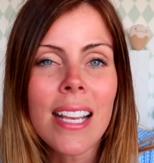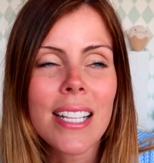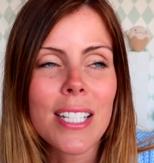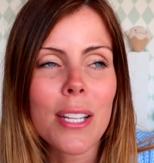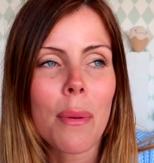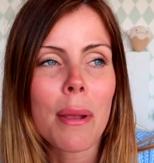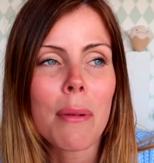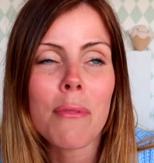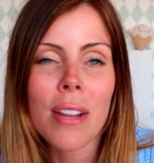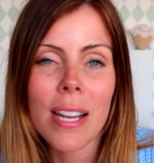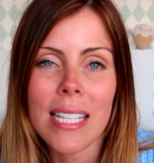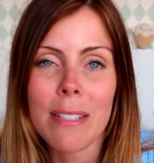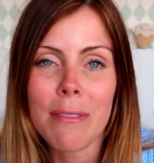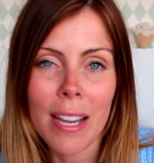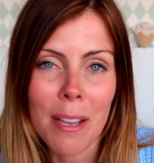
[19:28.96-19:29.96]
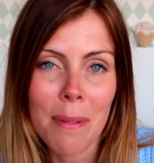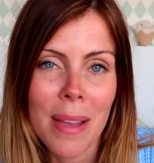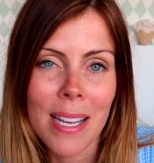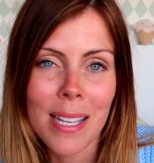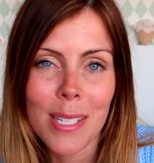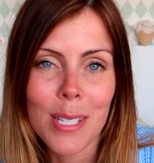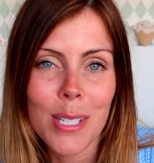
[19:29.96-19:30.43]
So I really
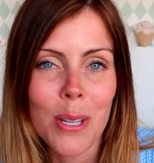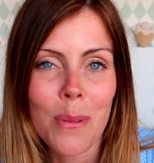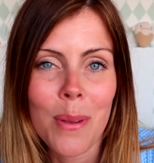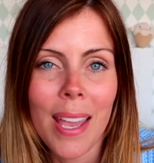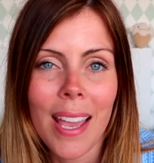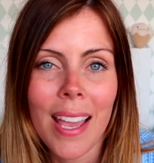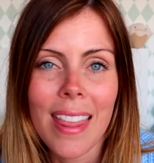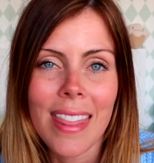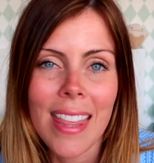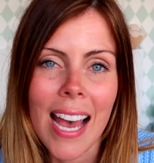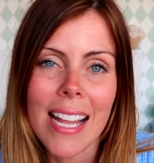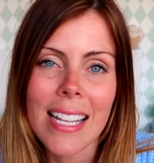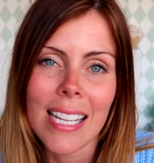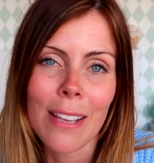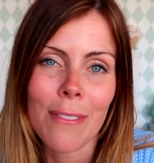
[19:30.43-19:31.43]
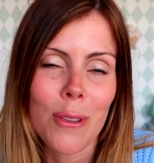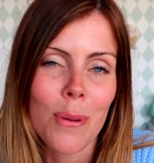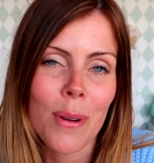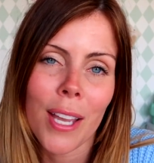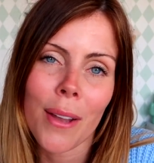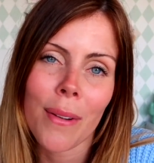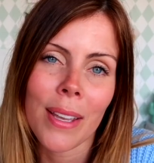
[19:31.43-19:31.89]
recommend doing that if you
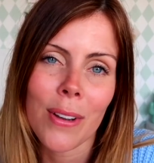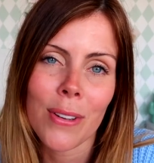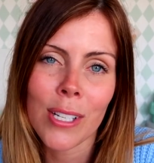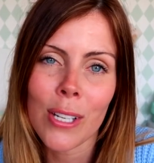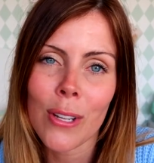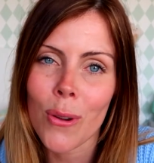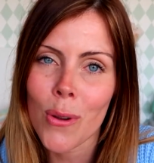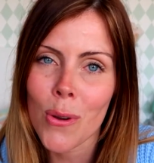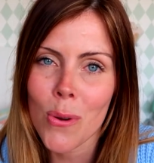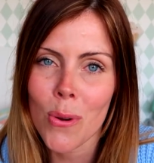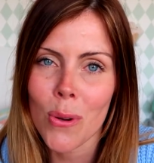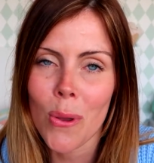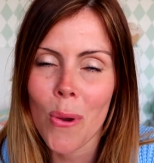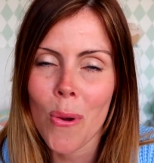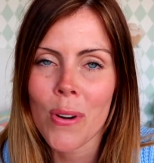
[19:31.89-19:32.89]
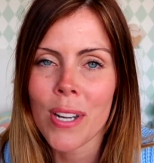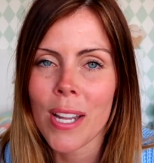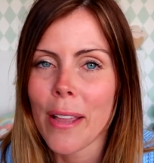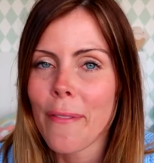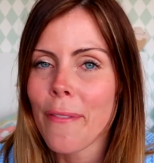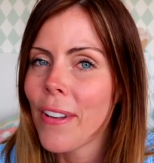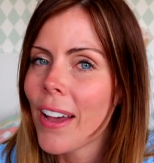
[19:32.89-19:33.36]
are going on a long haul or a
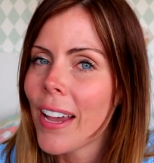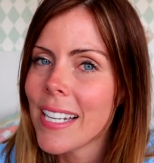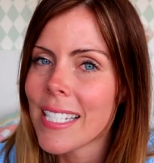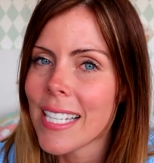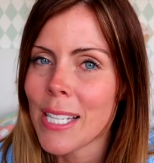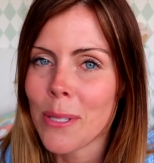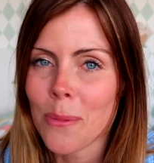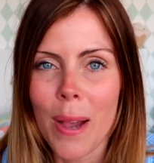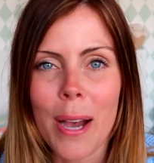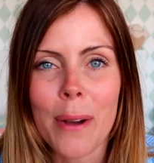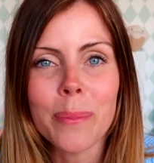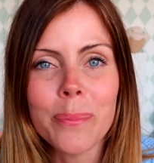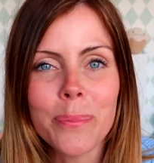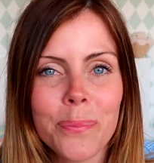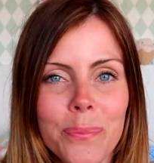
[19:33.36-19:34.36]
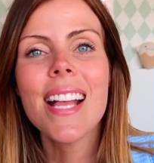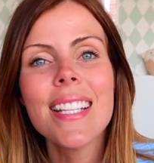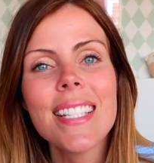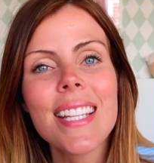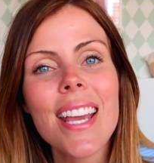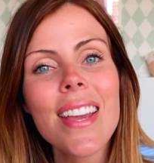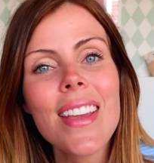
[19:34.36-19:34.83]
night flight as well.
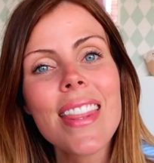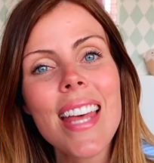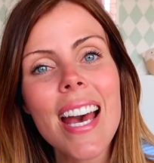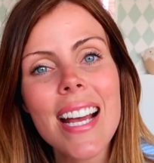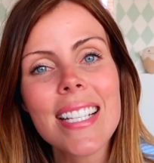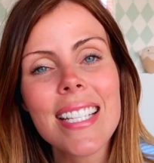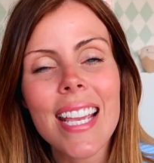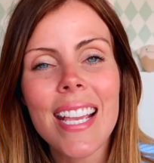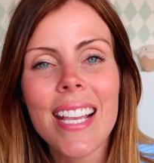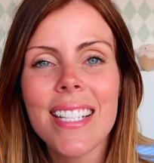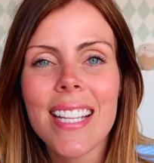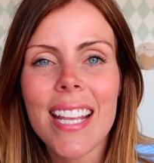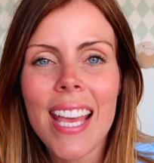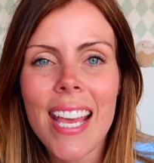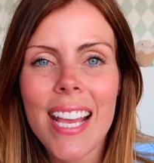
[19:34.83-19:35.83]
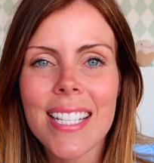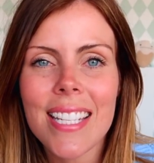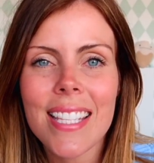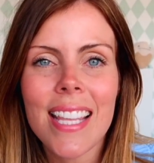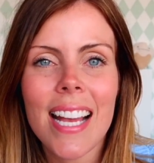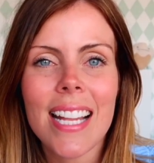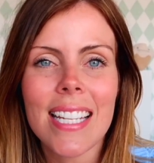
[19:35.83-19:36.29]
So that is it.
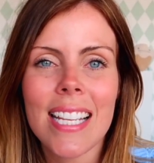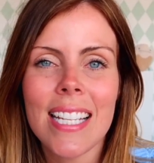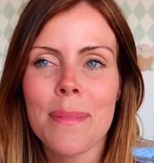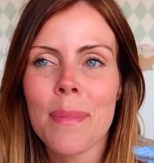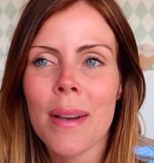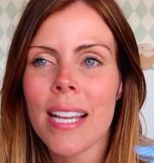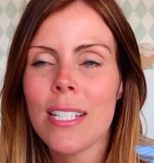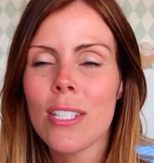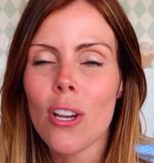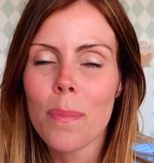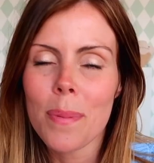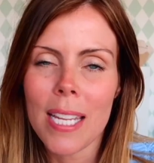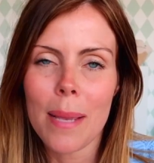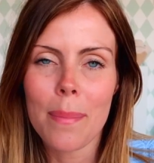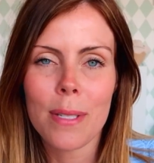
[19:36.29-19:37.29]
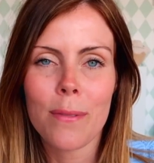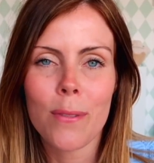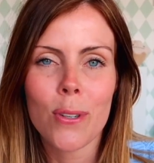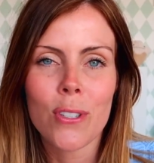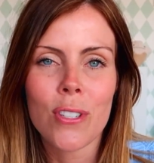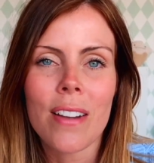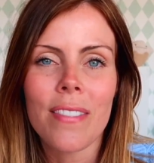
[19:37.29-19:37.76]
That is my top tips
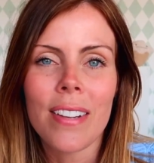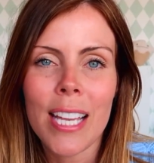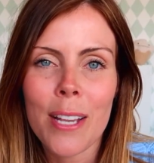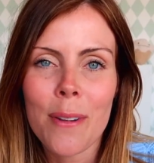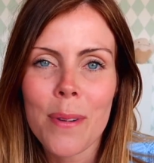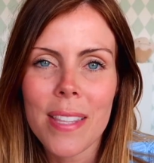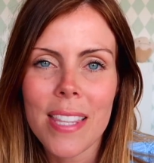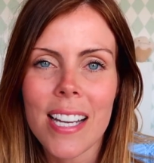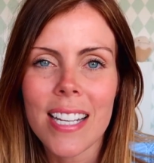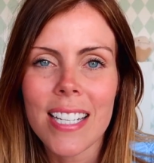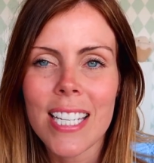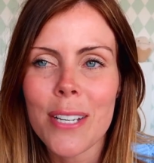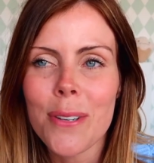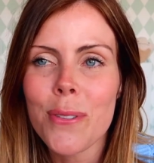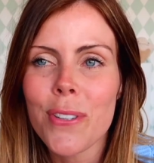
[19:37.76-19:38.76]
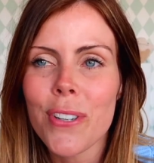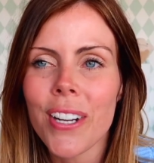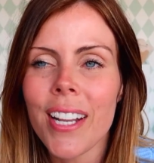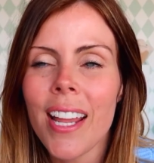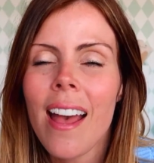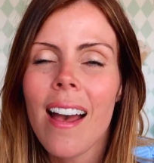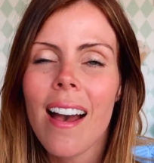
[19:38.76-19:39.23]
for traveling with young
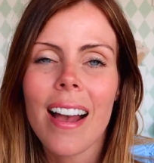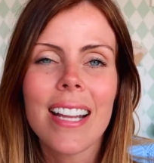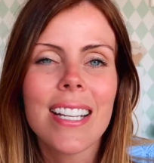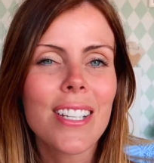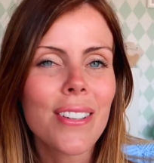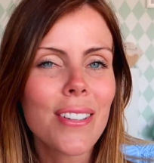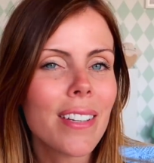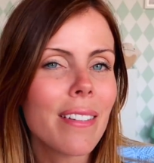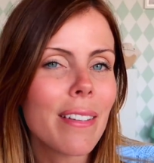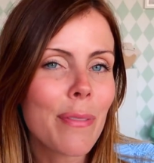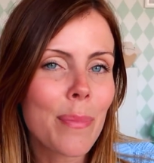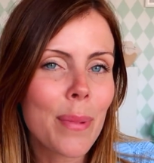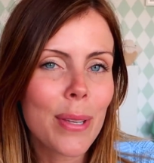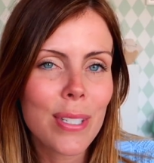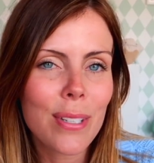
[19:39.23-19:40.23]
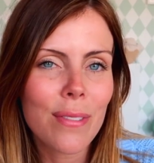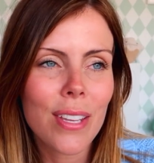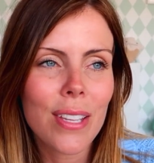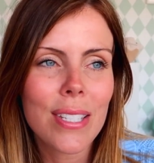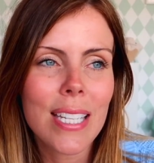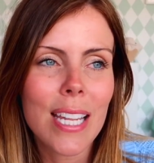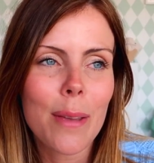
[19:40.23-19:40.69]
children. I don't know if most of
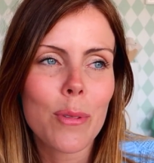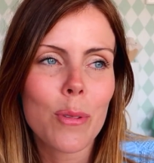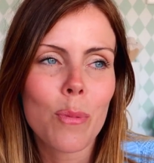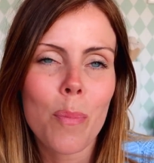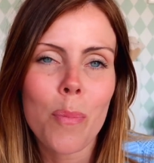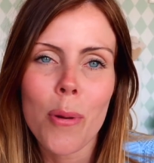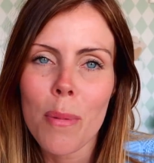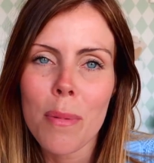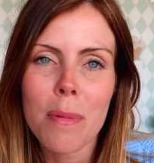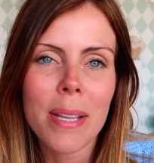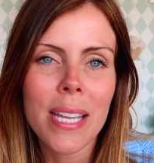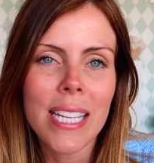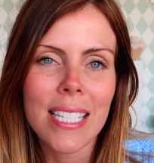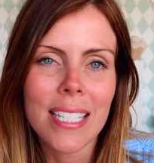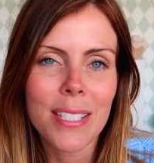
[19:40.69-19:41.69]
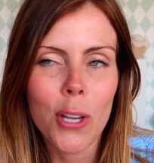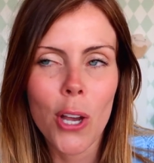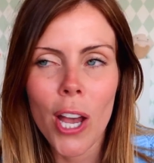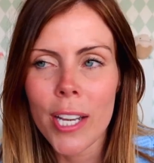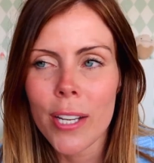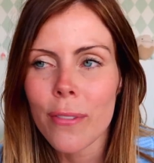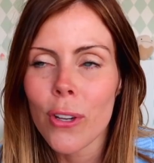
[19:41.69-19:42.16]
those tips were probably just
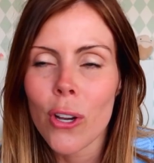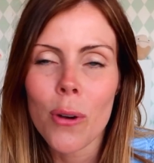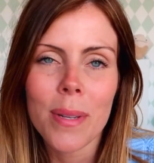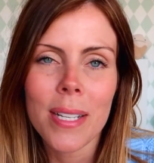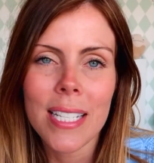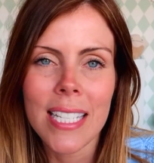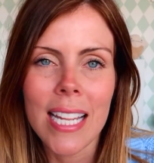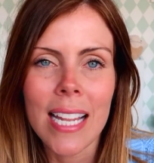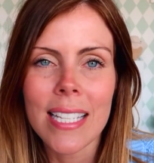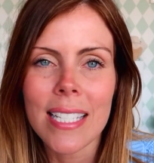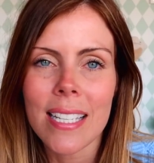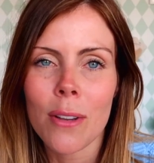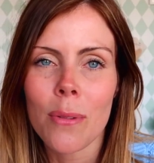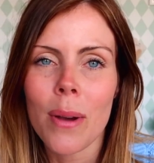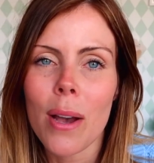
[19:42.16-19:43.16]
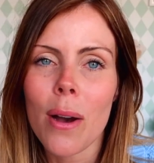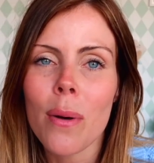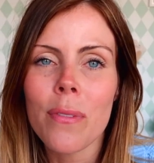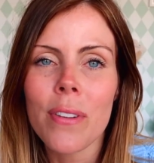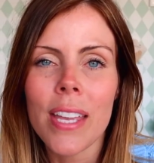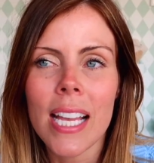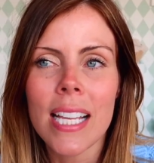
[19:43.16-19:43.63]
kind of common sense and quite
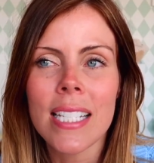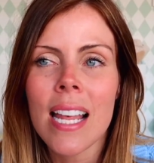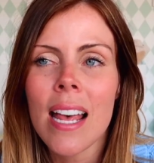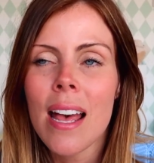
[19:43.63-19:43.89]
obvious,